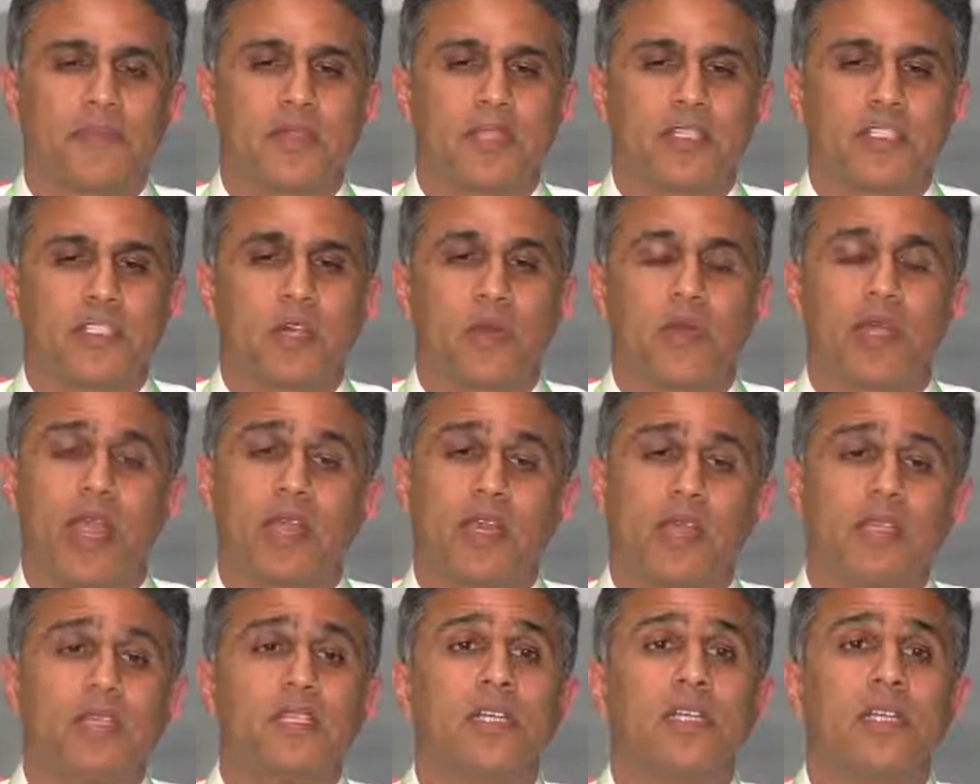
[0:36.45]
there's no
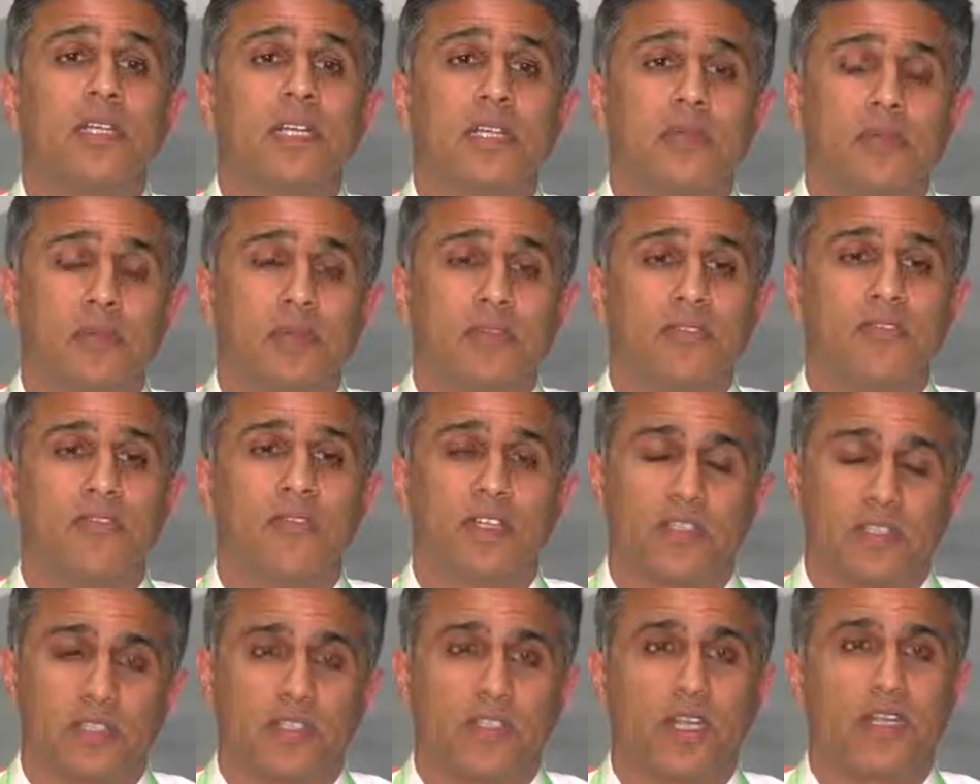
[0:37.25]
guarantee he'll be
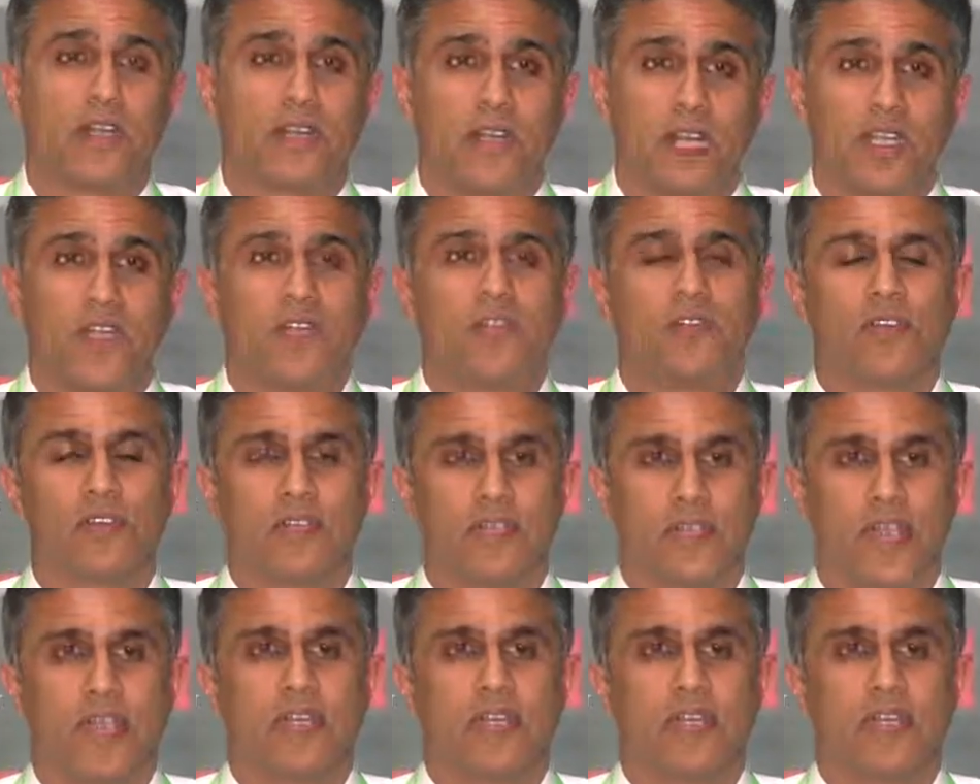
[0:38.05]
fit and ready for the